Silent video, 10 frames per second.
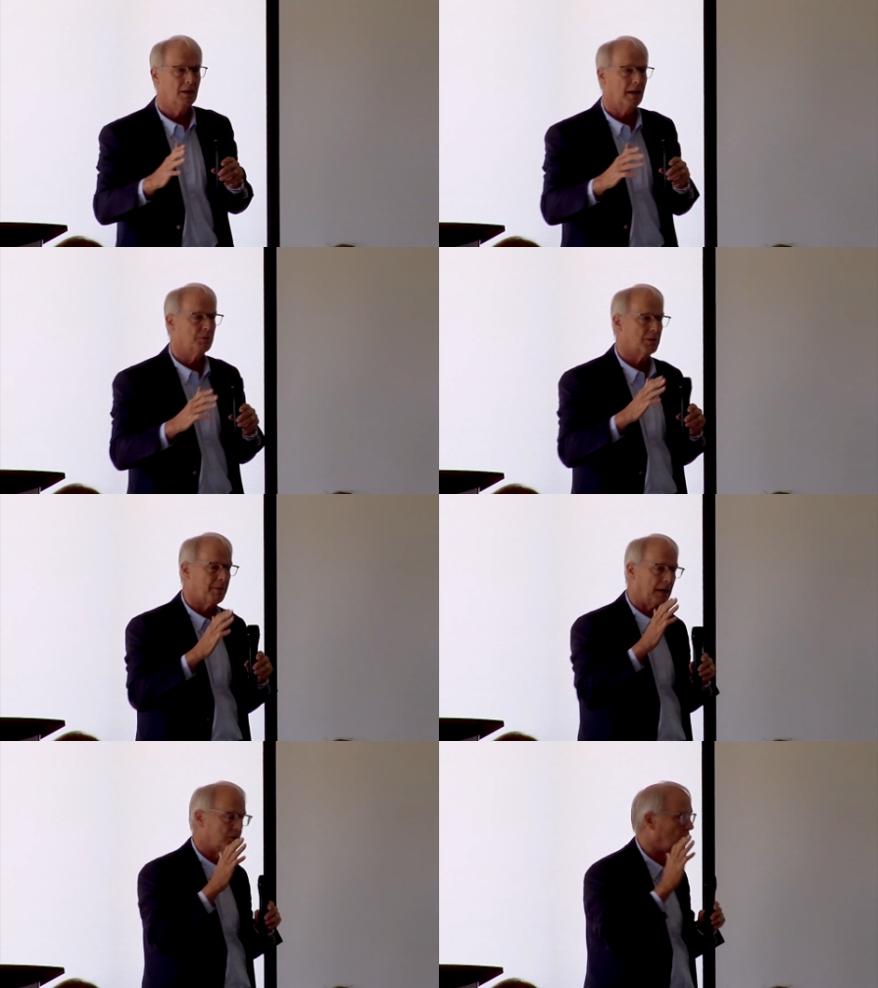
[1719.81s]
And it was
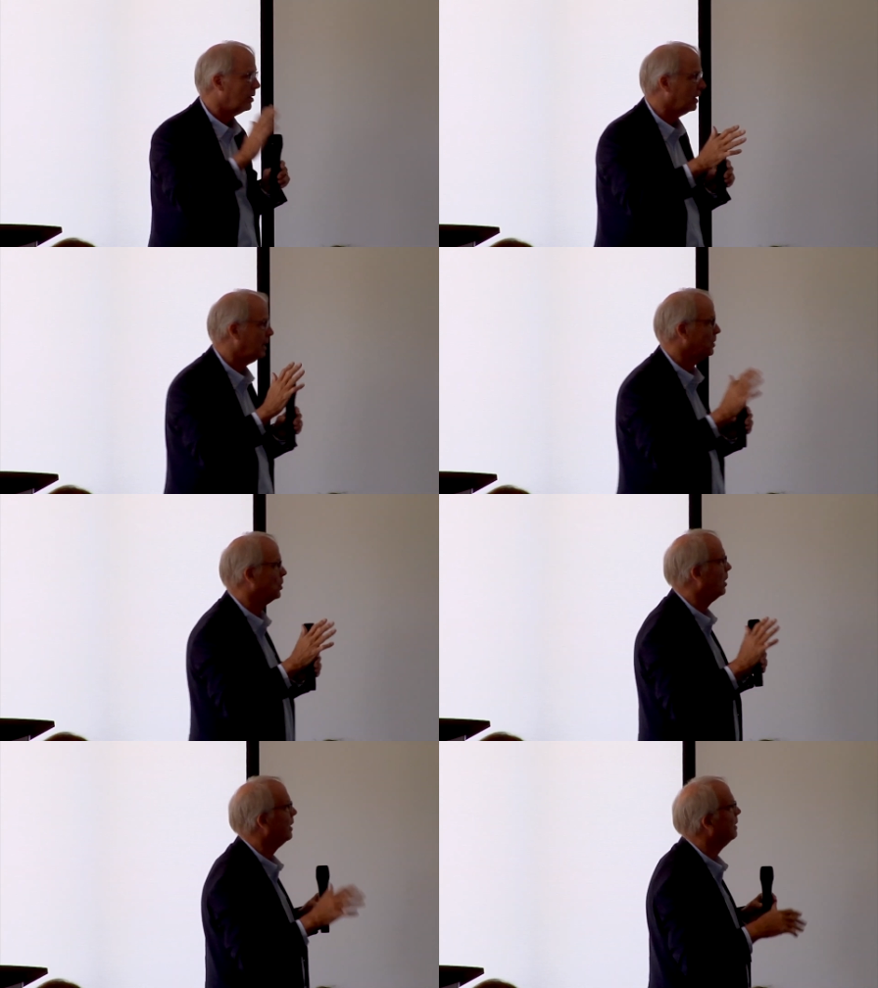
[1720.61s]
about turning kids
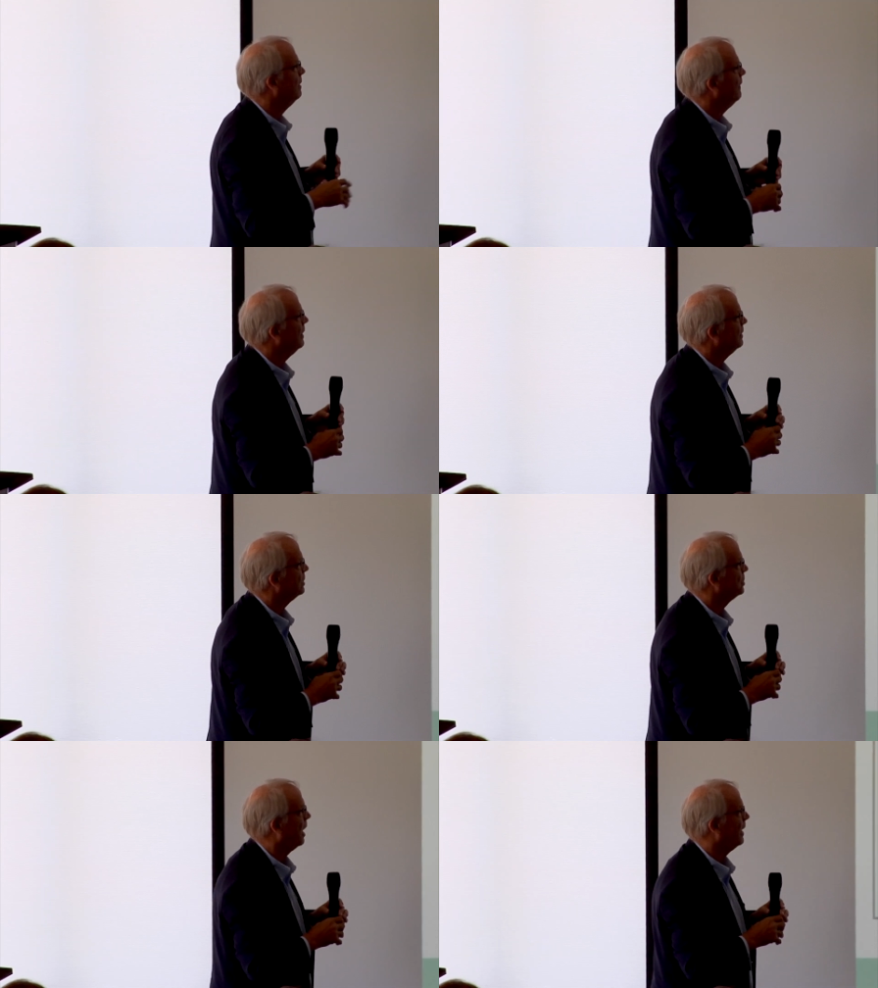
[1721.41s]
on to
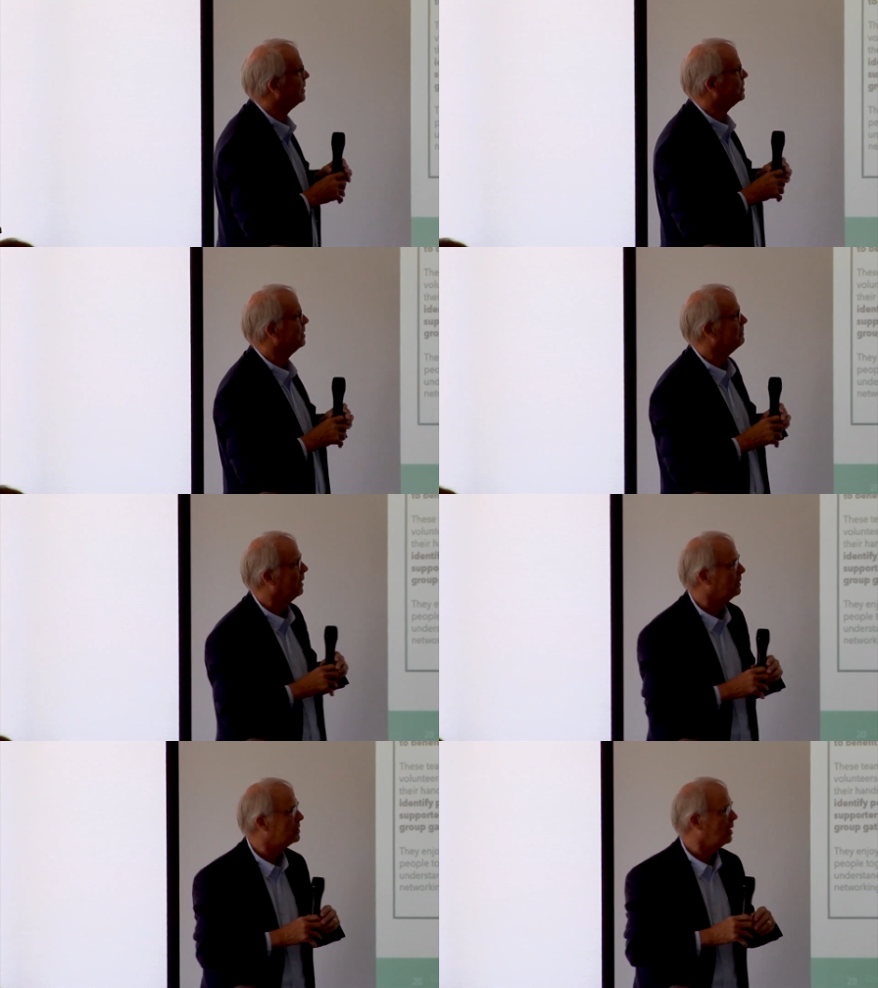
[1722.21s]
science
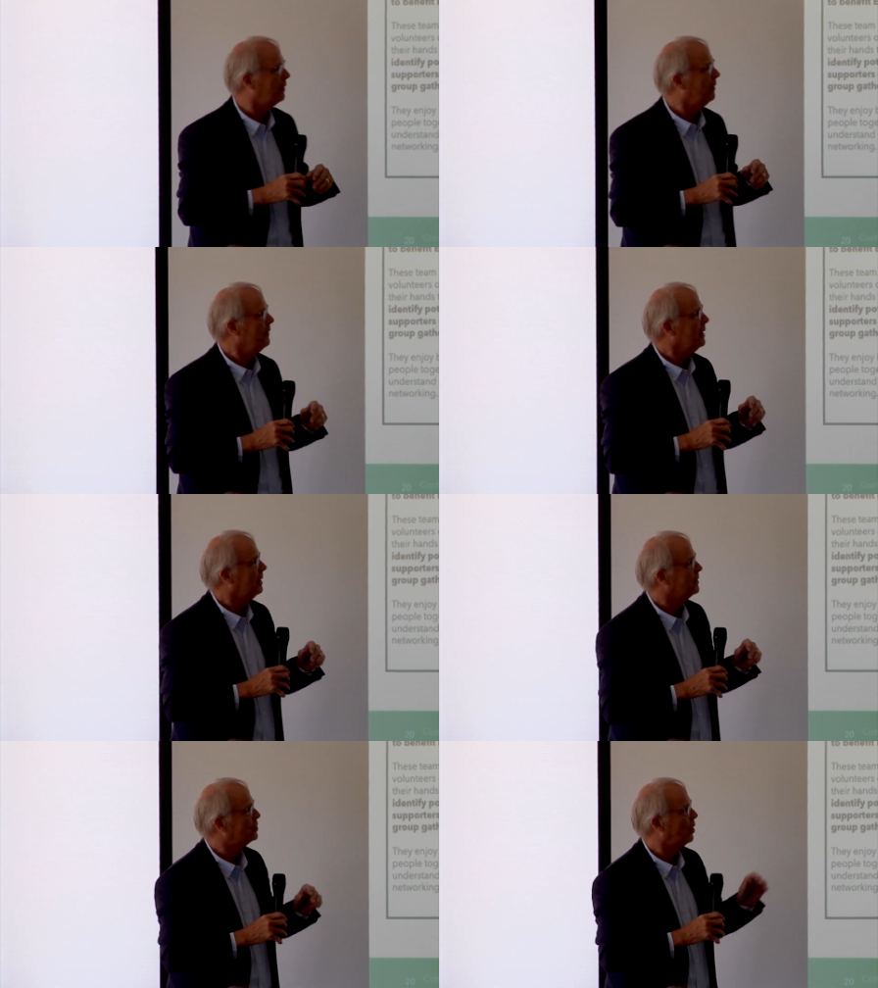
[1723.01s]
and stuff.
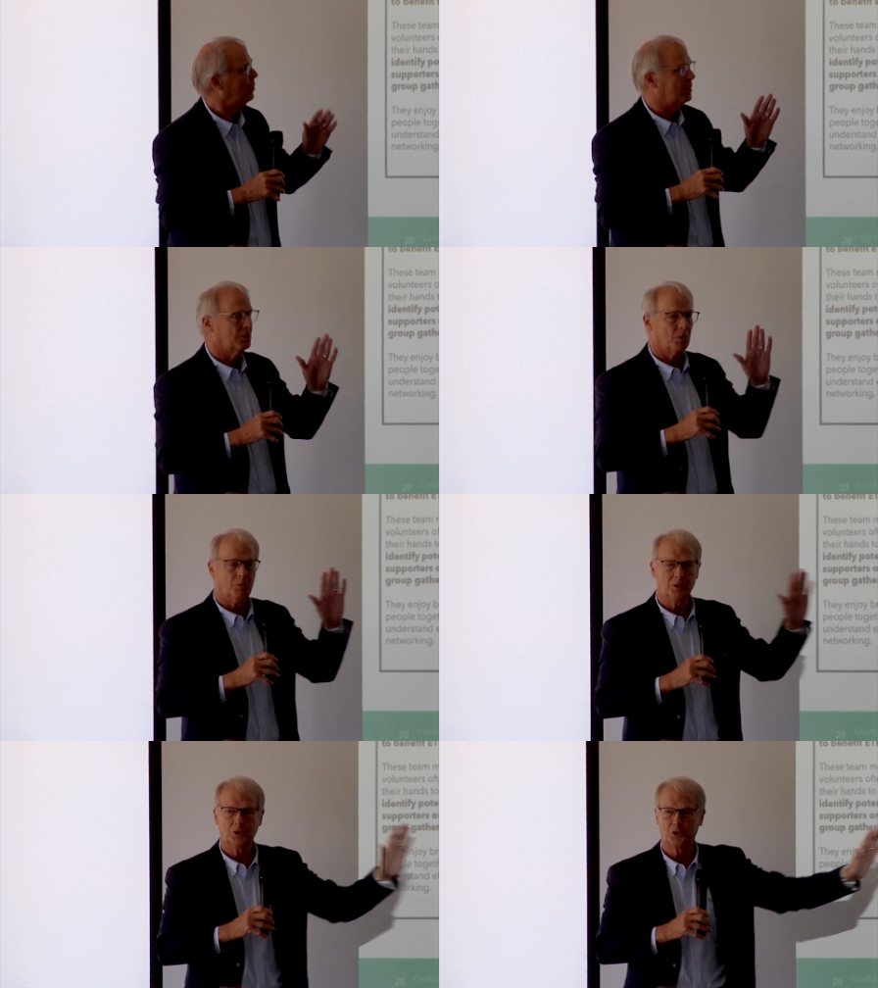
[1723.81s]
And so
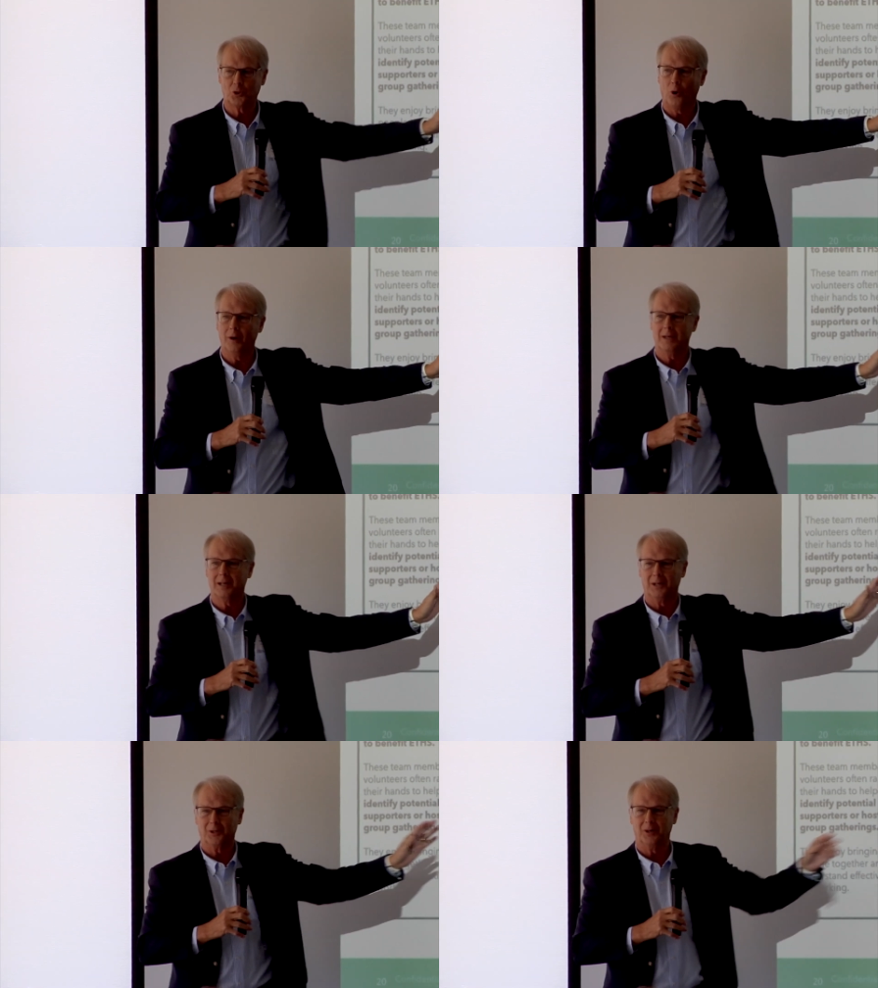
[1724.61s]
what's the
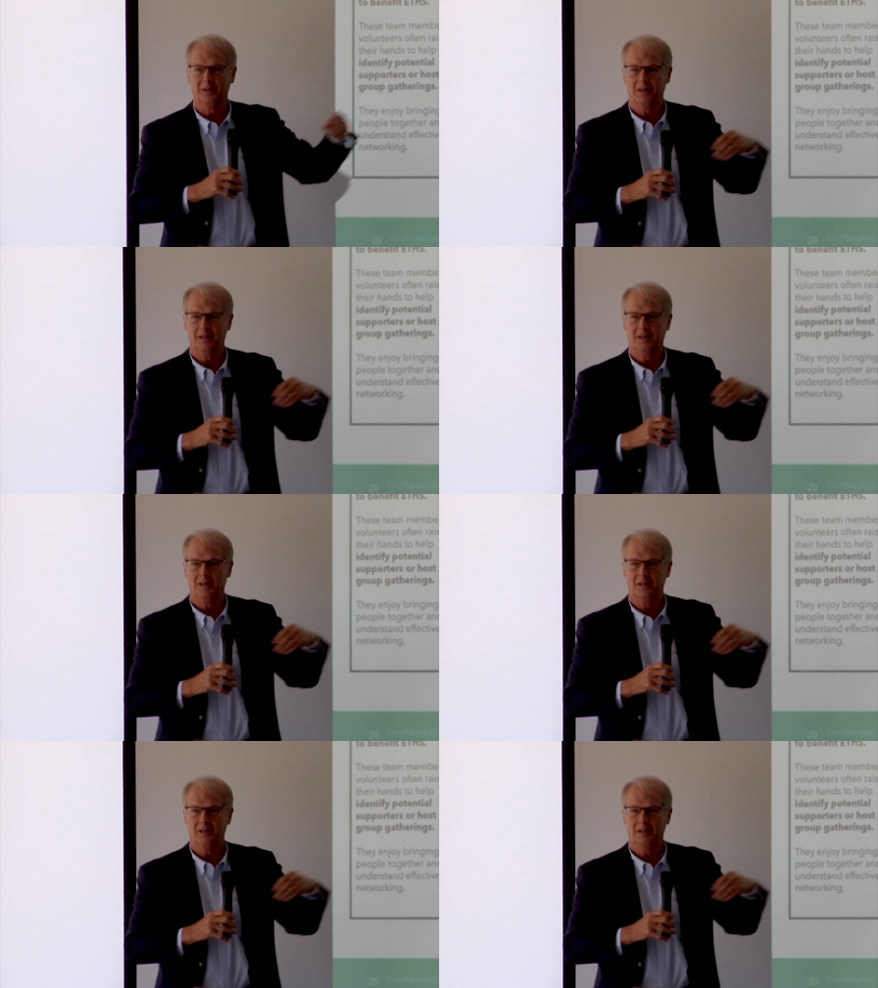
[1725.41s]
storyteller?